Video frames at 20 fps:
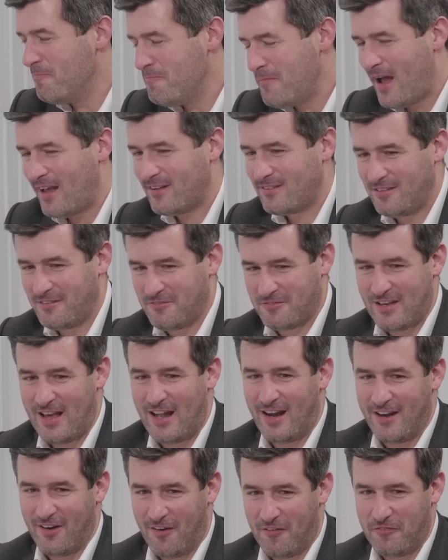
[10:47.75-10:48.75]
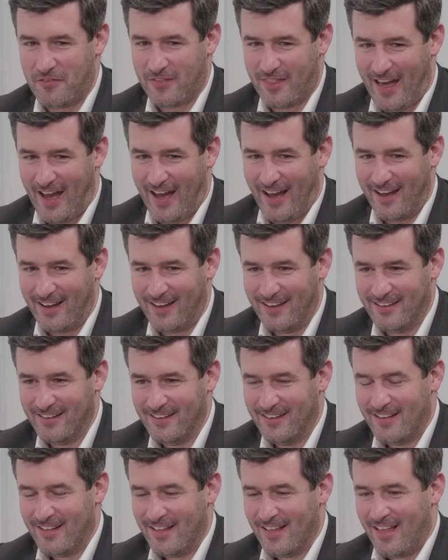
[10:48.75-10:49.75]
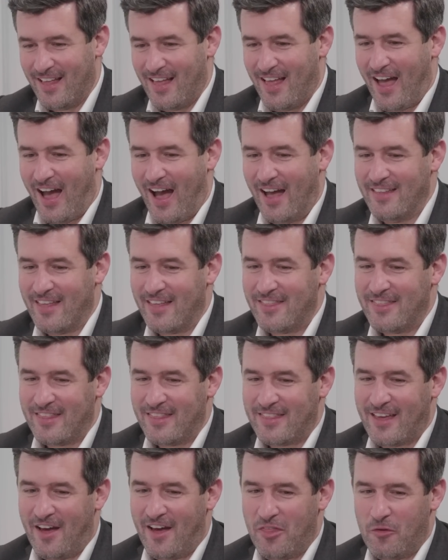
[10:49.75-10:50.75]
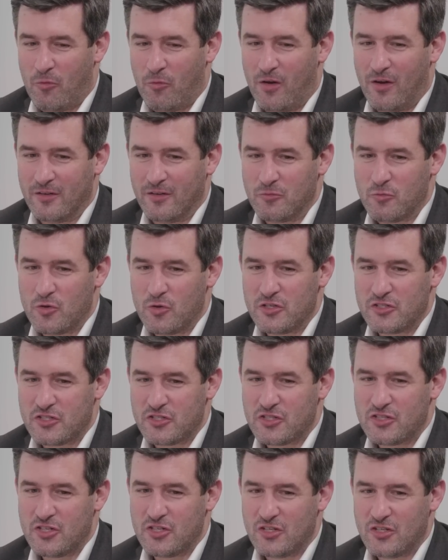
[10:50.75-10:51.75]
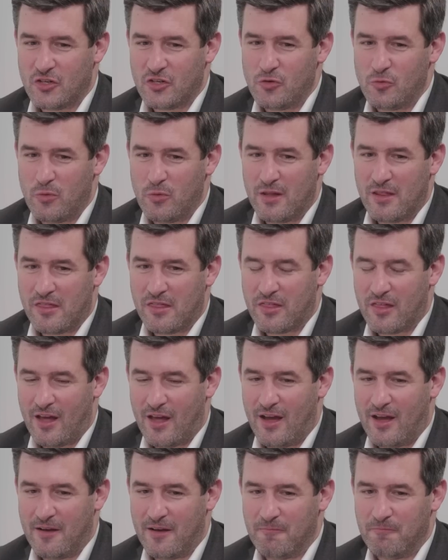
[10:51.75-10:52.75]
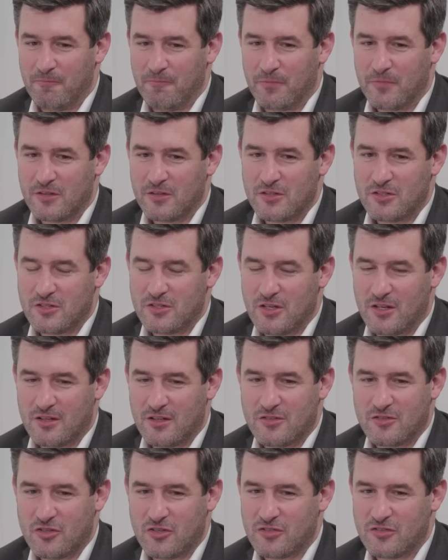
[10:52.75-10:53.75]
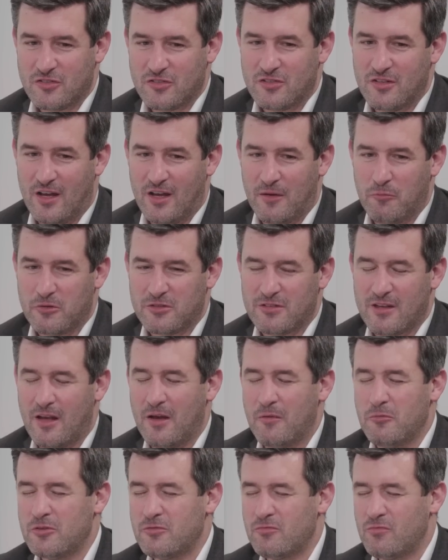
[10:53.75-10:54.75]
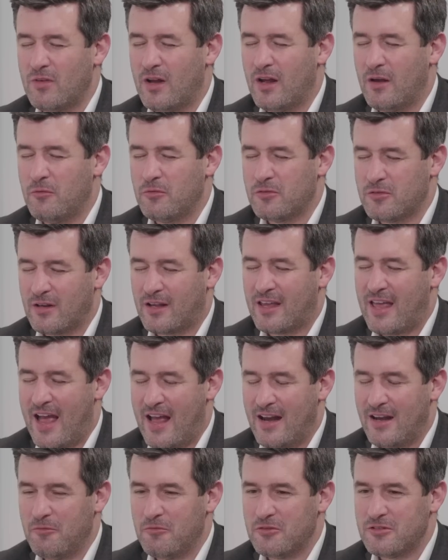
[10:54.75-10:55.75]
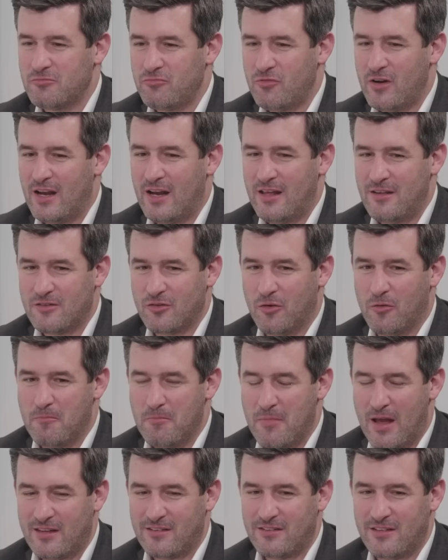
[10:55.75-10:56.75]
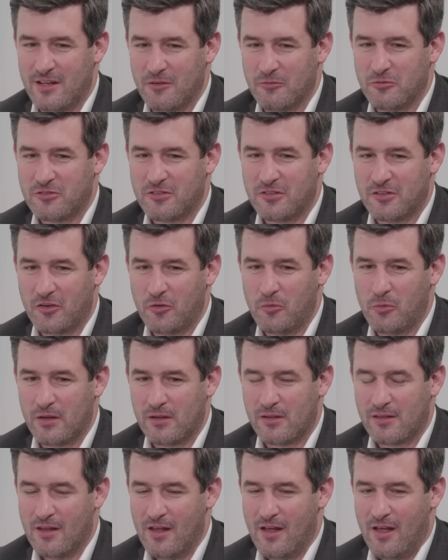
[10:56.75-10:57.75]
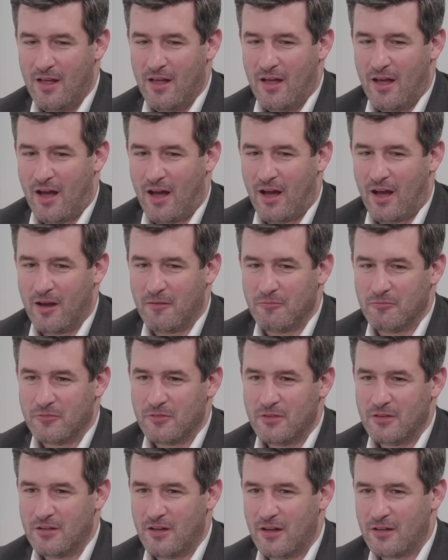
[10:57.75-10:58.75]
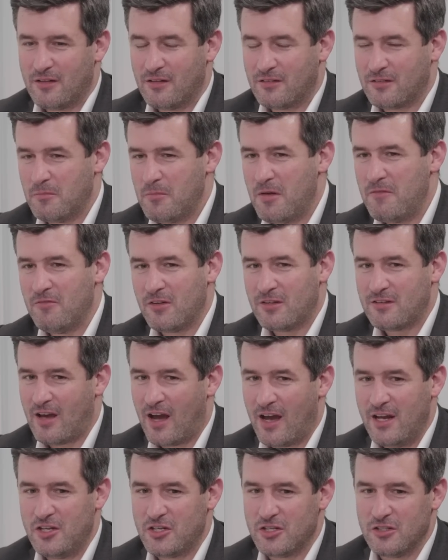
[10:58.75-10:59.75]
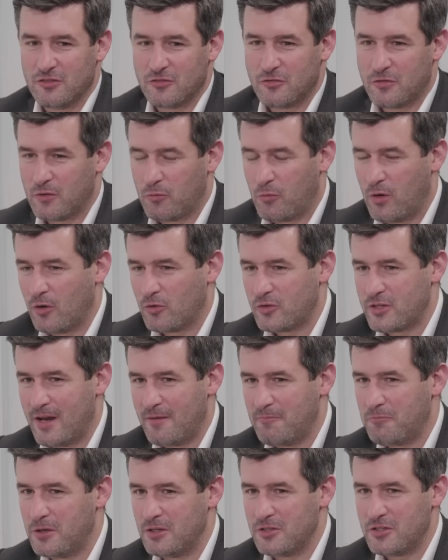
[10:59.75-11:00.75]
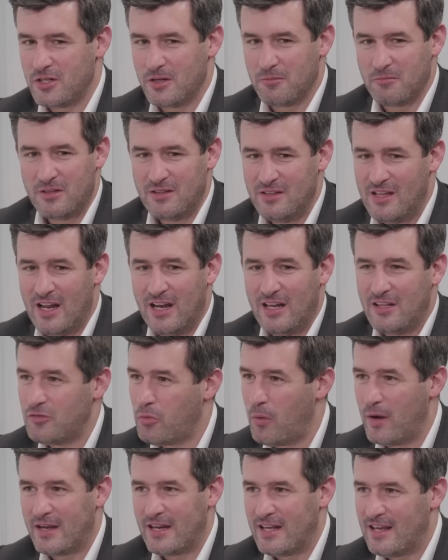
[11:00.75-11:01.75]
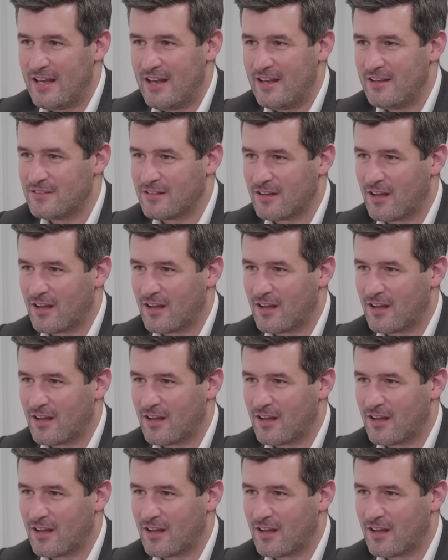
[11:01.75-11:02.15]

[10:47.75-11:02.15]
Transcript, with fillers: massive telling off for that. And then the other one was to do with it was really sort of messy. It was to do with some invitations for the World Championship nearly 20 years